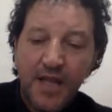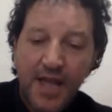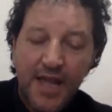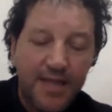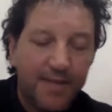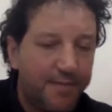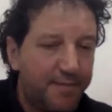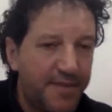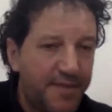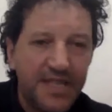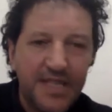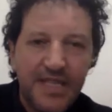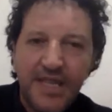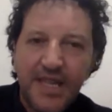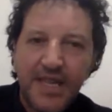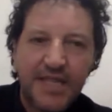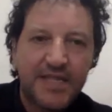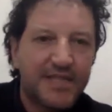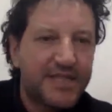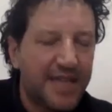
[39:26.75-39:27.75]
An
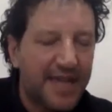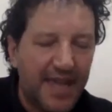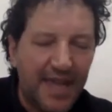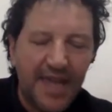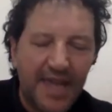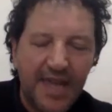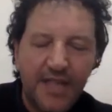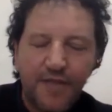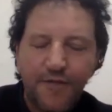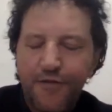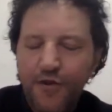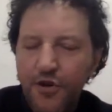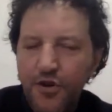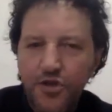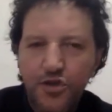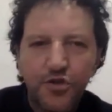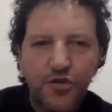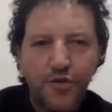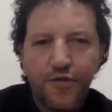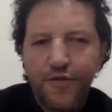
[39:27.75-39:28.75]
immediate aid for
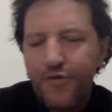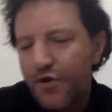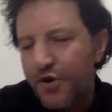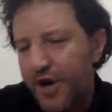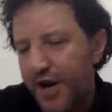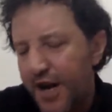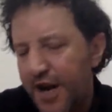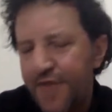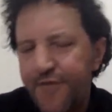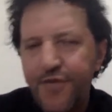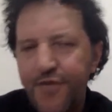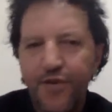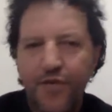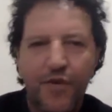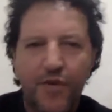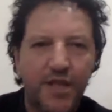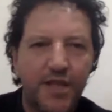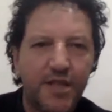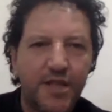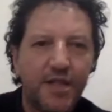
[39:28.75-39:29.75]
sure for
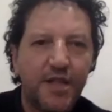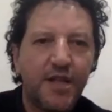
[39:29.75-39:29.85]
everyone.